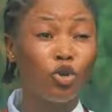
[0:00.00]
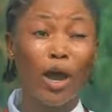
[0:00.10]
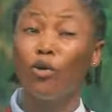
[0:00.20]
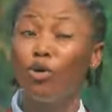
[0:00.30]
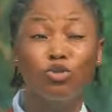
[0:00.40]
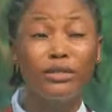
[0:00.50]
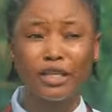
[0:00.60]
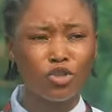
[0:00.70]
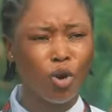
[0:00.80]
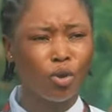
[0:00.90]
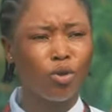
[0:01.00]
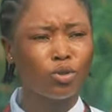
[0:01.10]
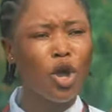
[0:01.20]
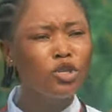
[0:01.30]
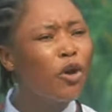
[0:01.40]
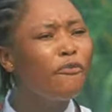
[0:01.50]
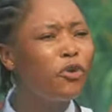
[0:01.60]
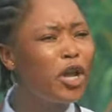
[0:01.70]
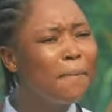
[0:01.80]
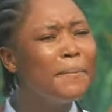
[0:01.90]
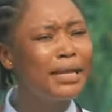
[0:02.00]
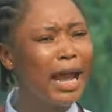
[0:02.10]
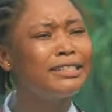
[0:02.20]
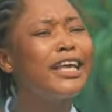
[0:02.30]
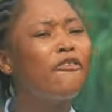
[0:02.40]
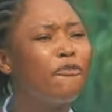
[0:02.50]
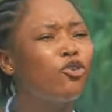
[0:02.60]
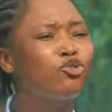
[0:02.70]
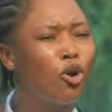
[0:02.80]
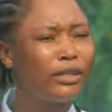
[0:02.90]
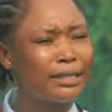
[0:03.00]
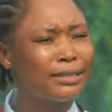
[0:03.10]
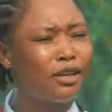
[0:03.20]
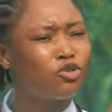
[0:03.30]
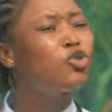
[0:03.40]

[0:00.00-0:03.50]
you. I don't want to date your clothes. Stop following me now. Is it hard for you to understand?